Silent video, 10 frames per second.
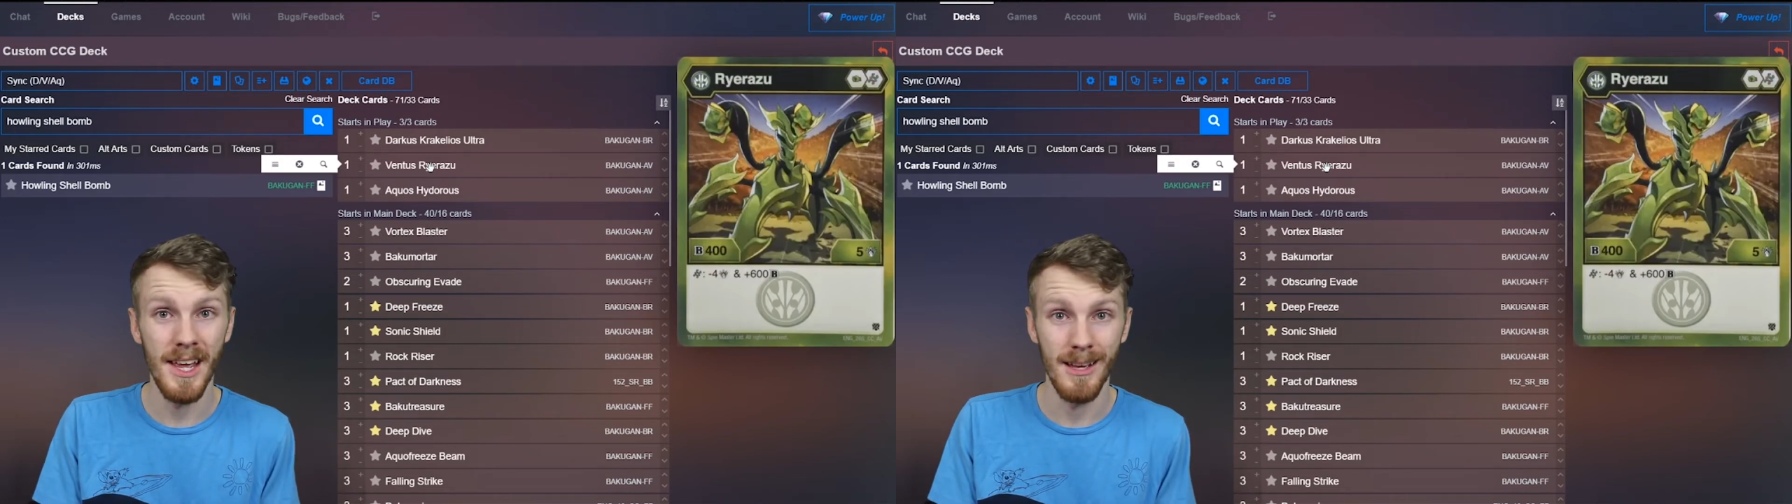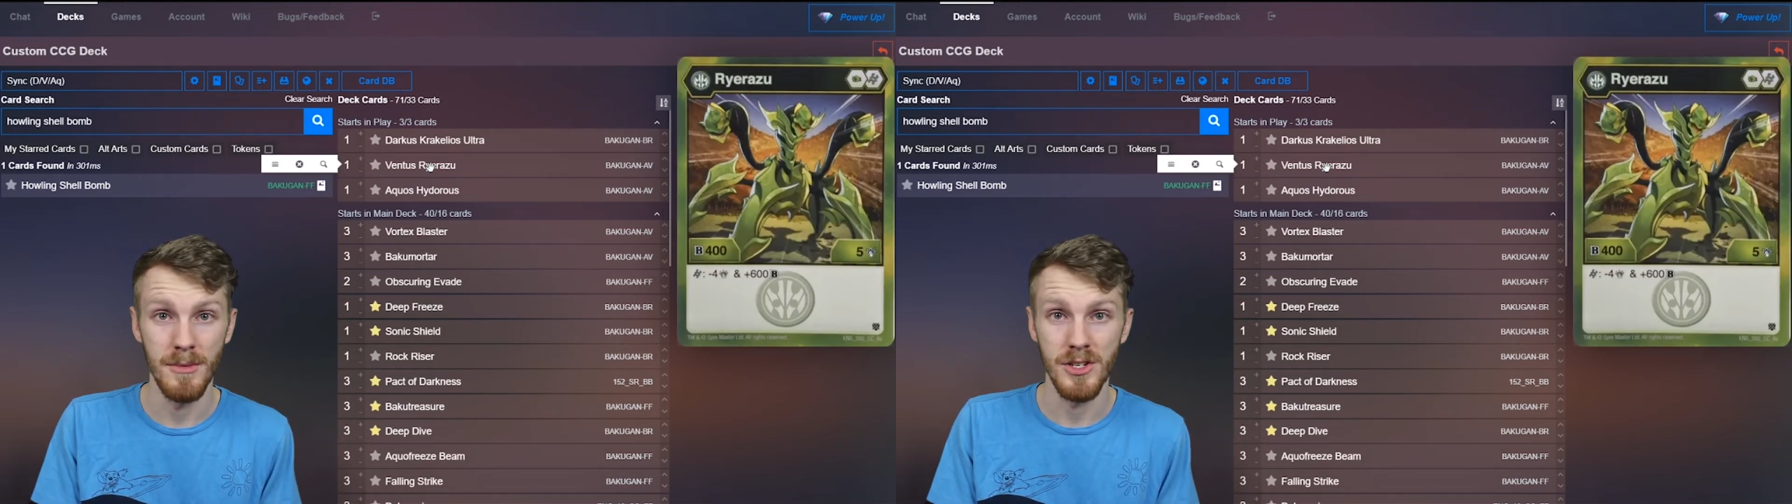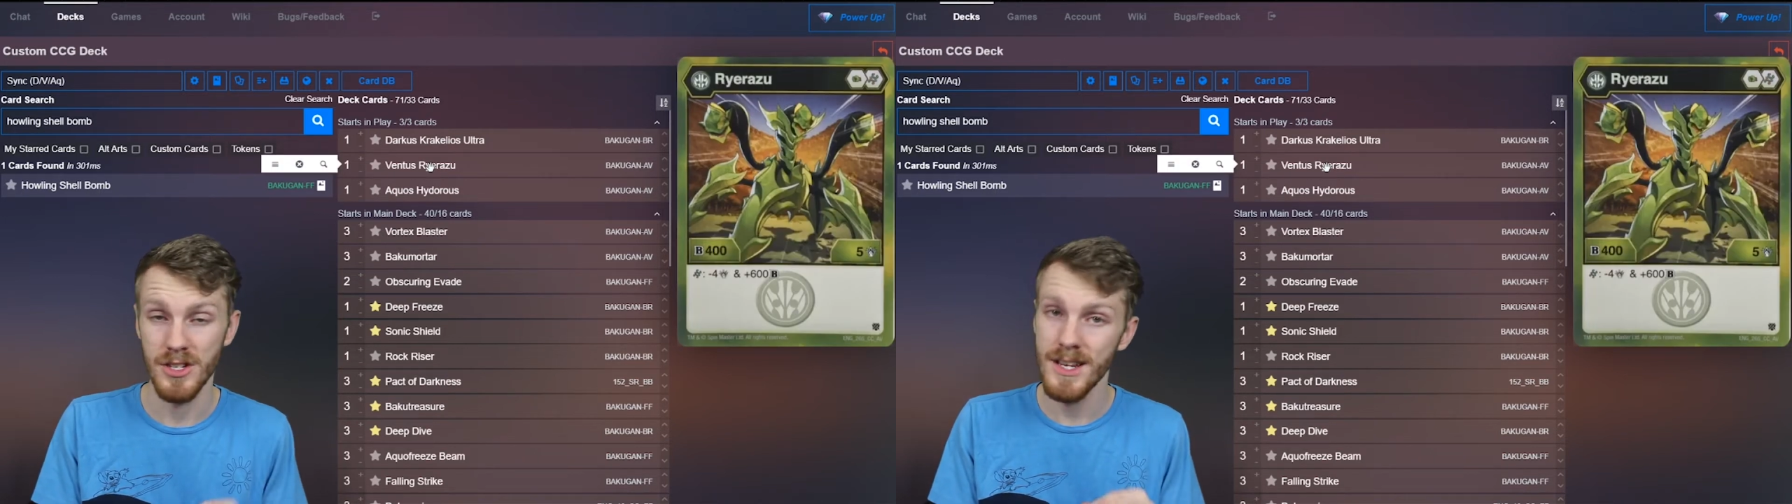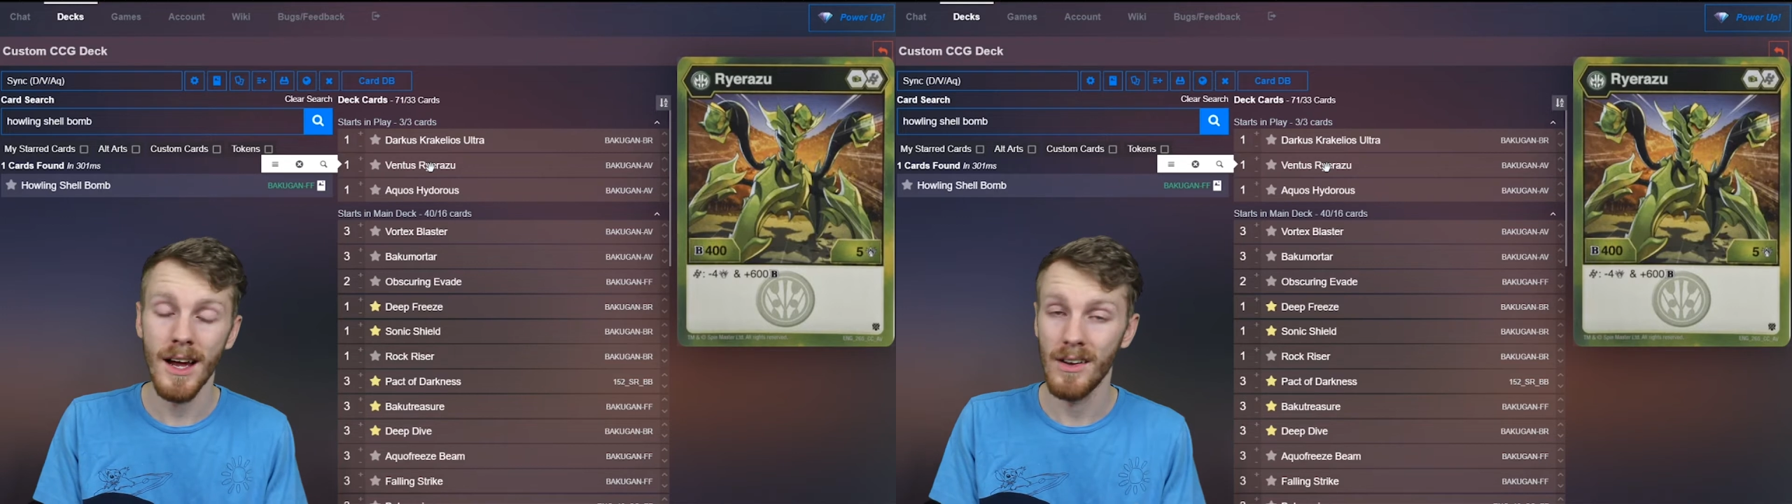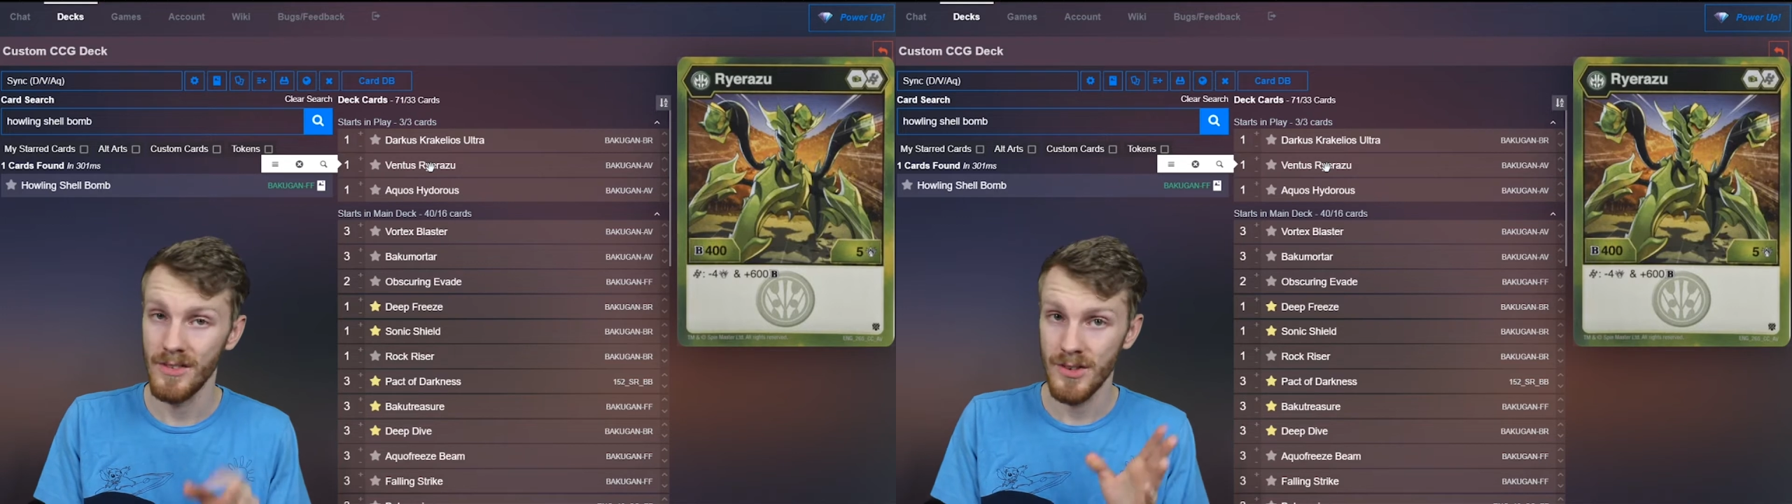damage.
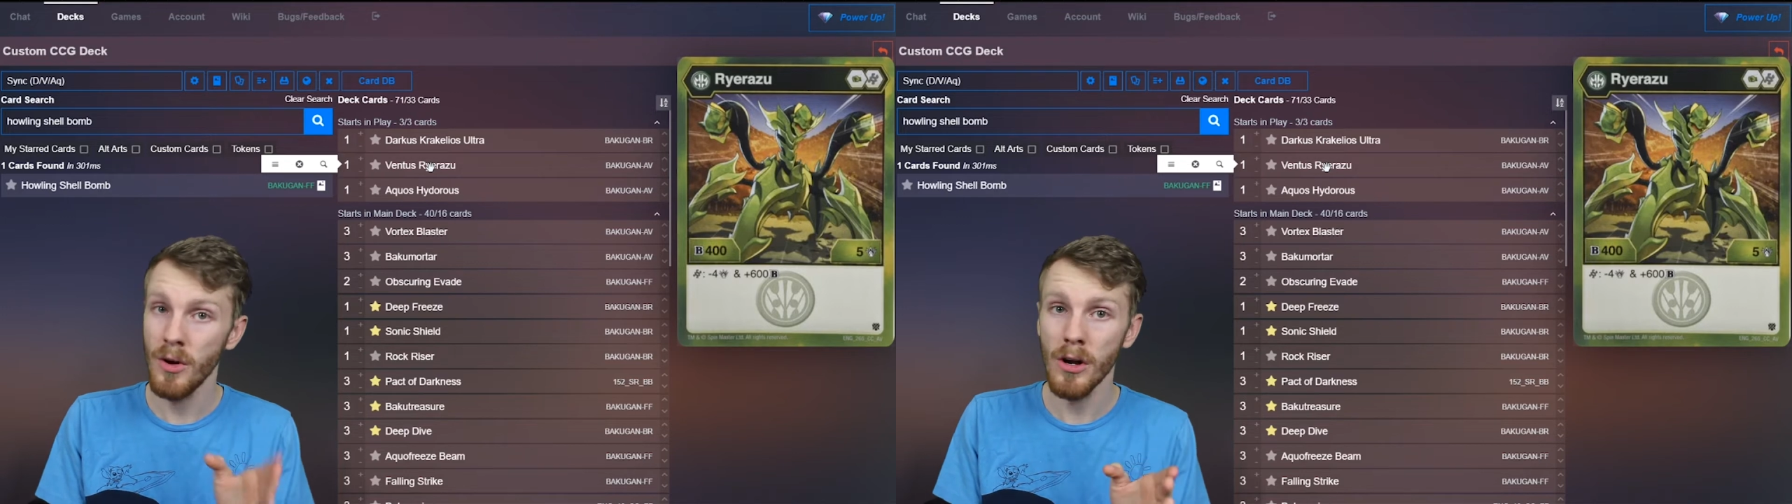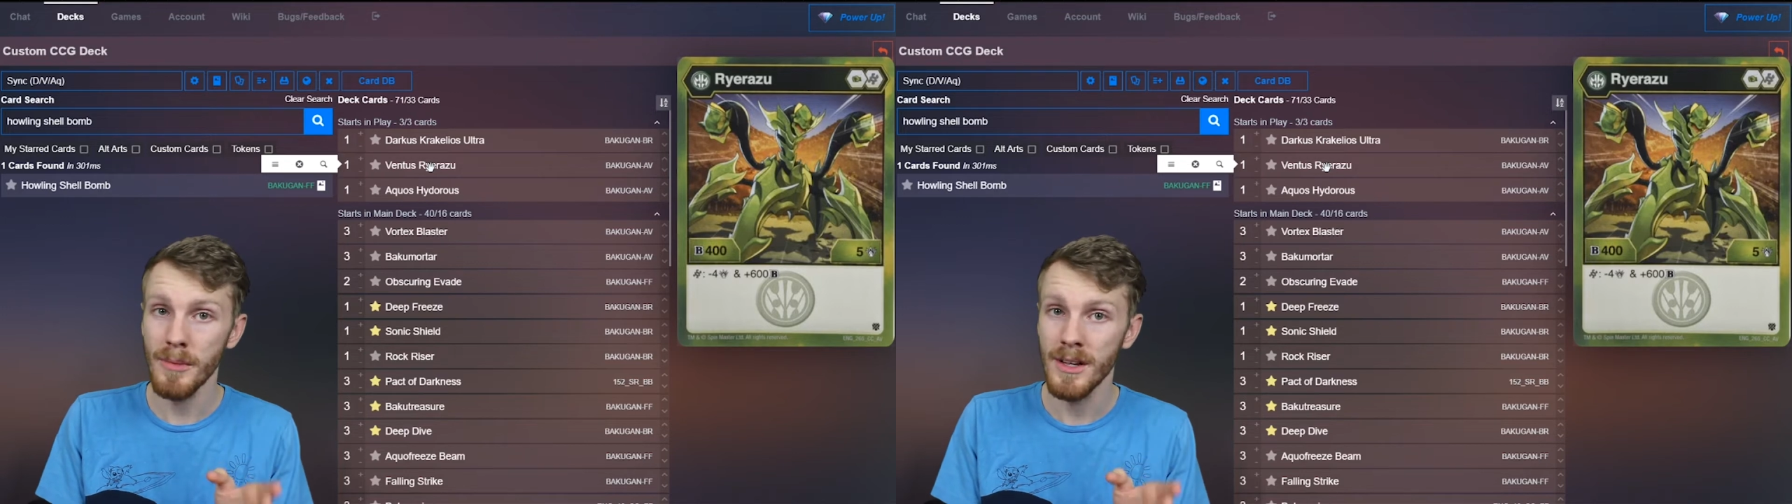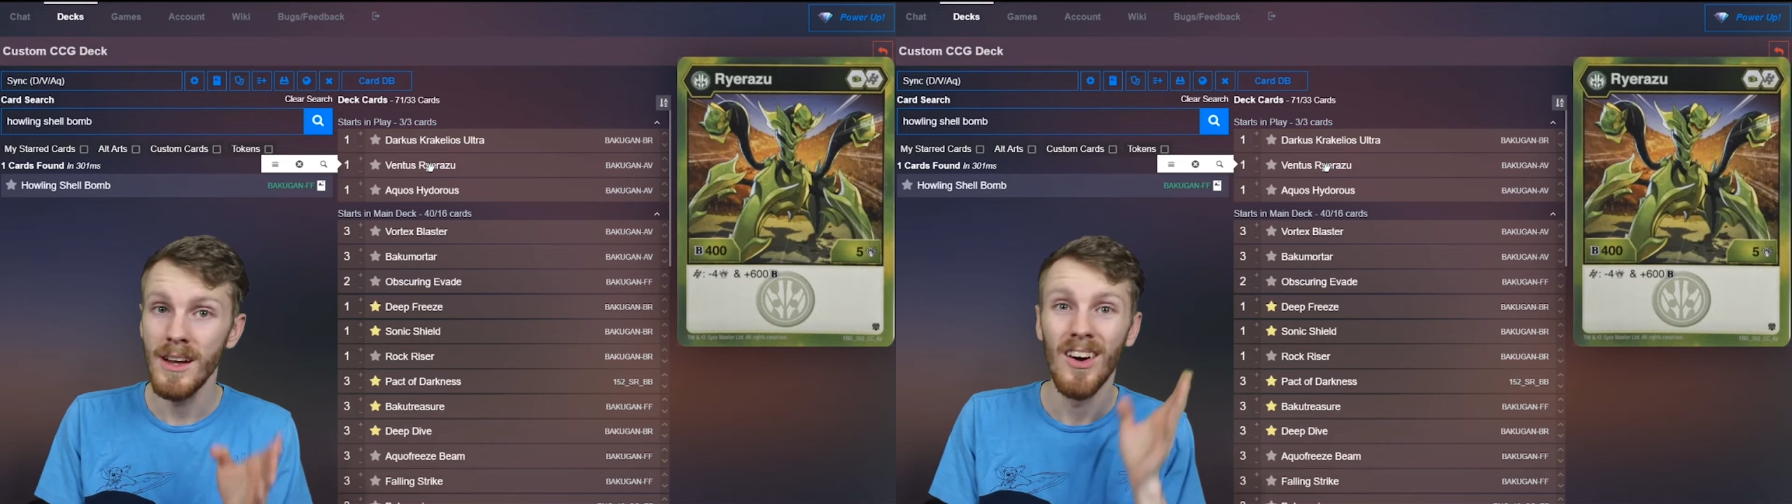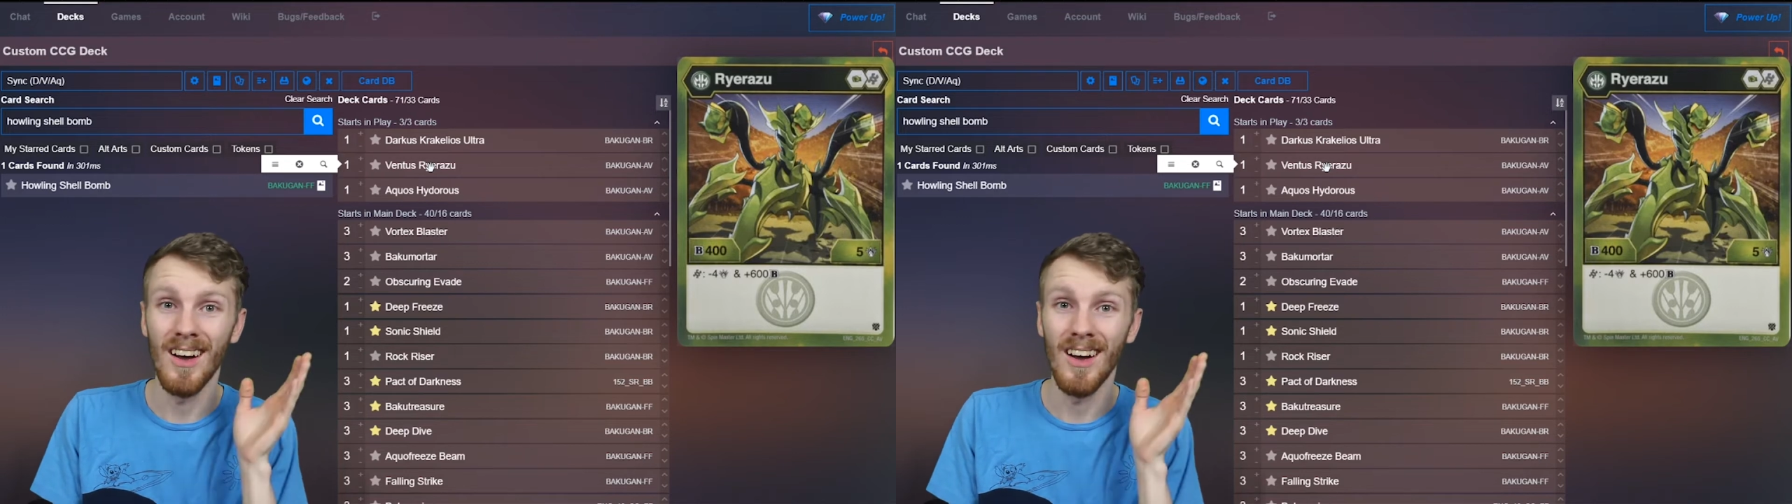Yeah, you heard me.